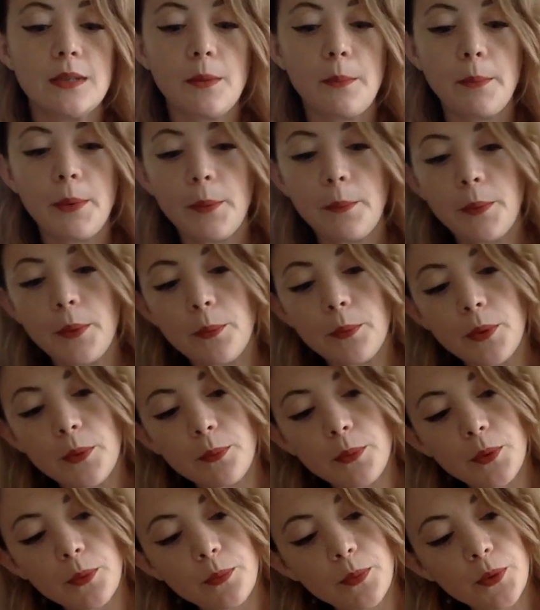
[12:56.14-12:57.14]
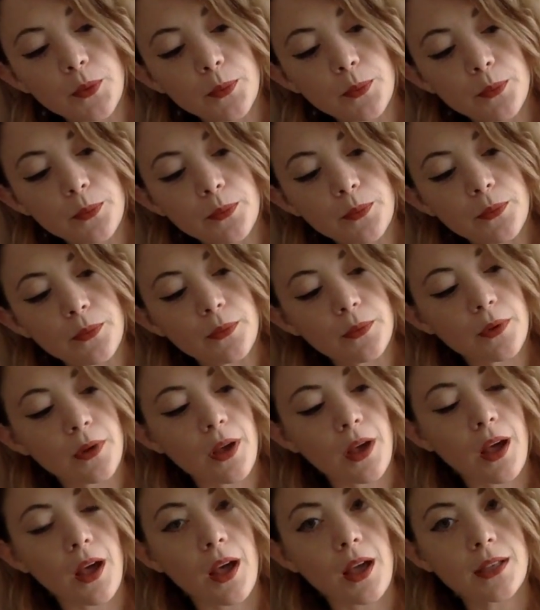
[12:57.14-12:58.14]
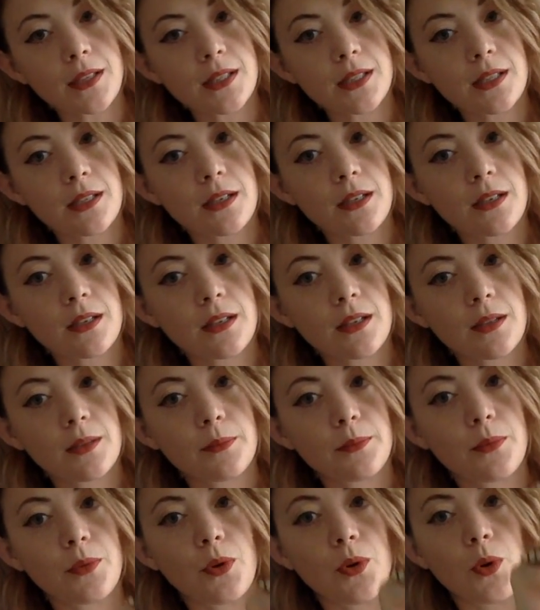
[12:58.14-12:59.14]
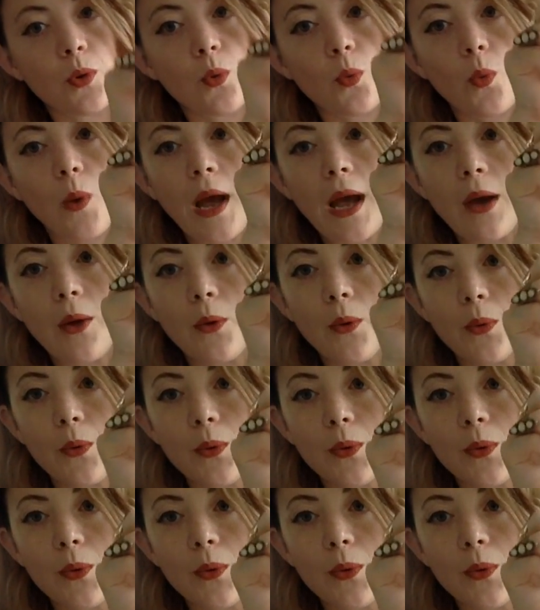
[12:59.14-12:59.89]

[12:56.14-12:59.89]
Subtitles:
Boop, boop, boop, boop, boop. Awesome. Wow.